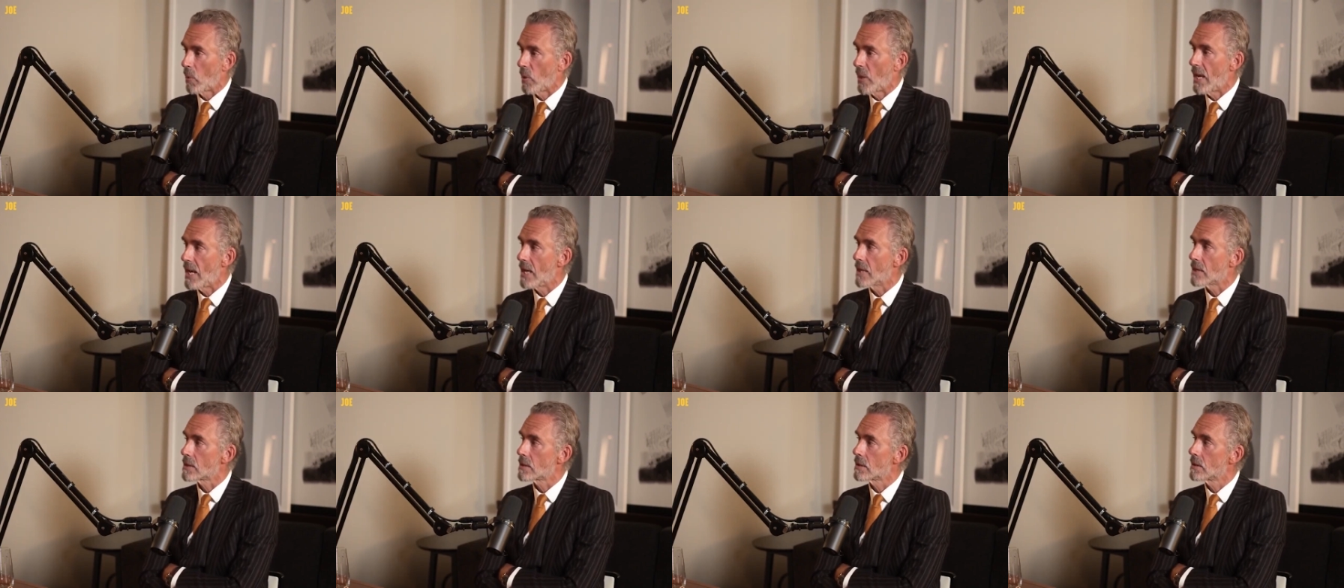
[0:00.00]

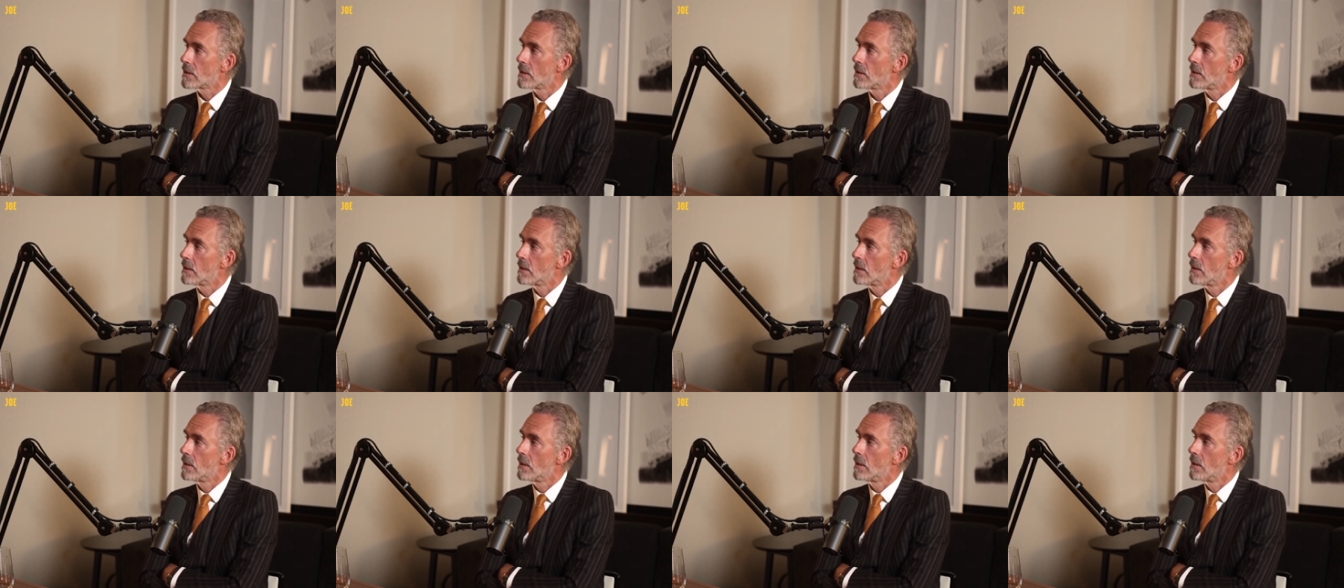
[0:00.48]
Yes.
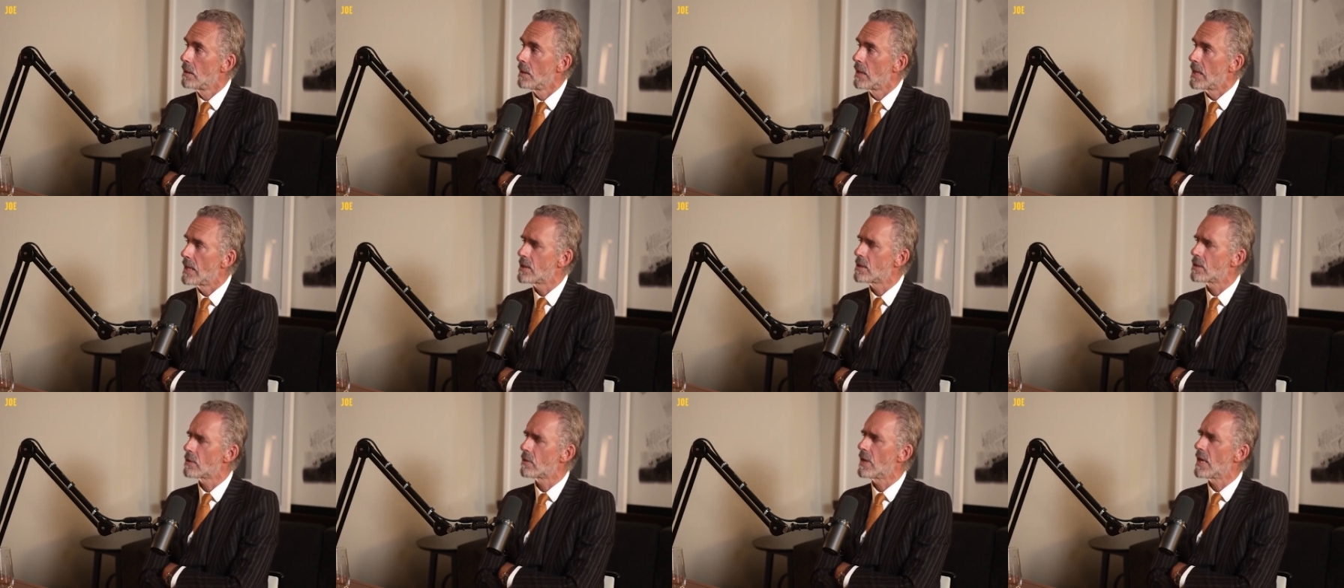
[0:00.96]

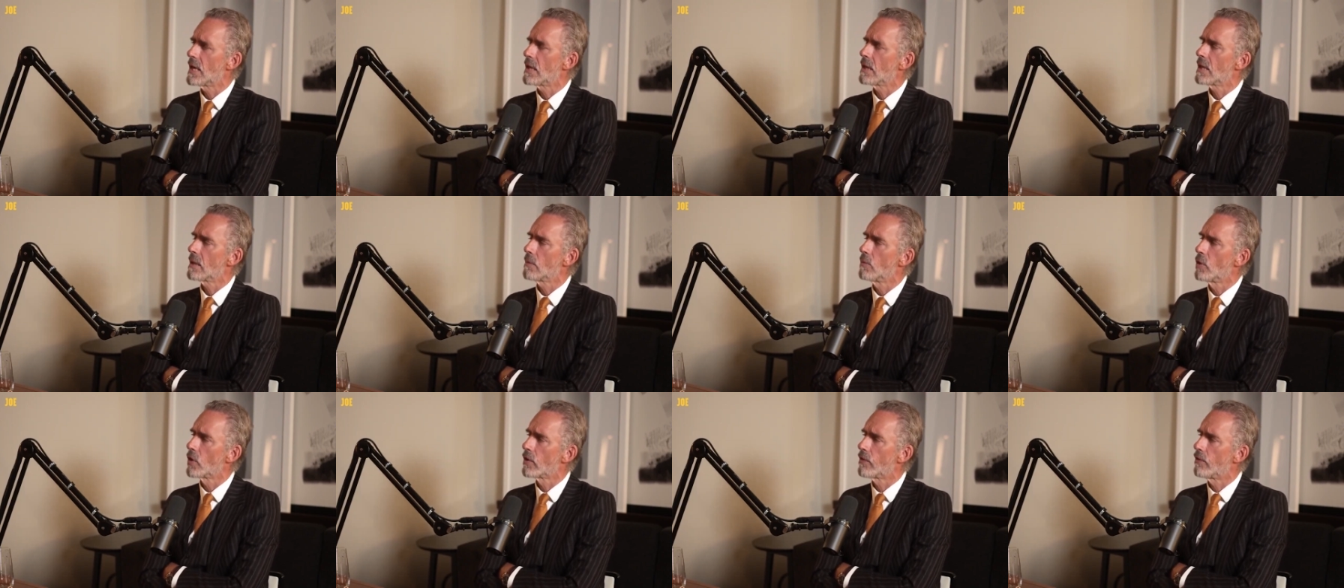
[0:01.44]
Is there
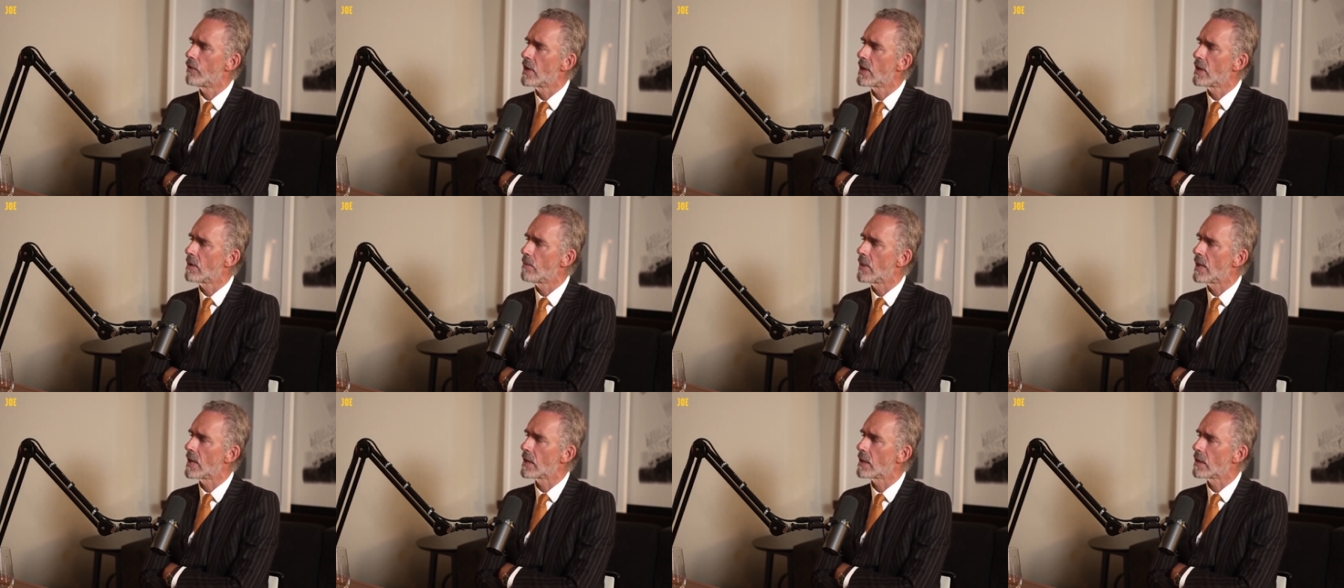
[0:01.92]
anything more
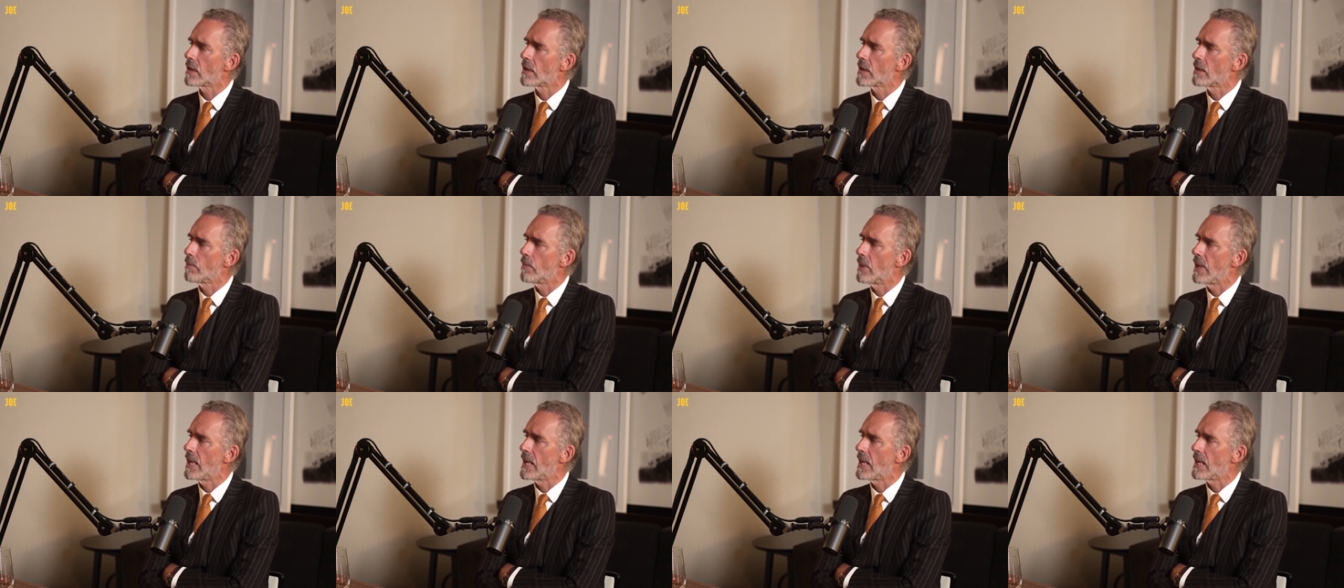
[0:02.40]
fundamental
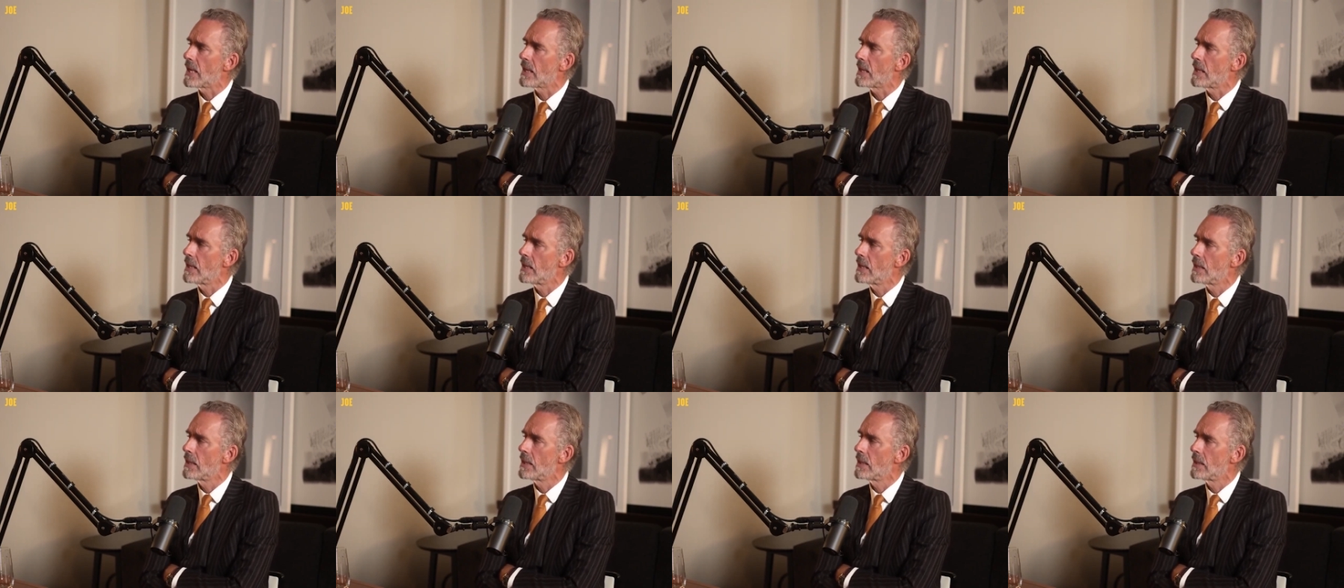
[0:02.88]
than
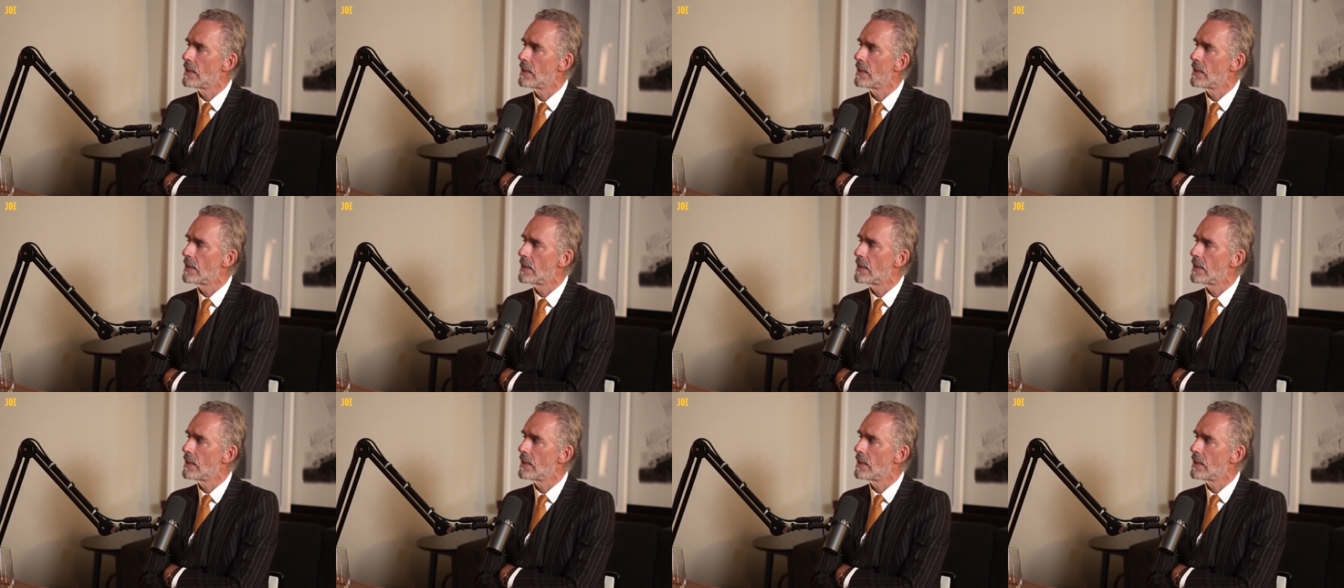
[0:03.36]
pain?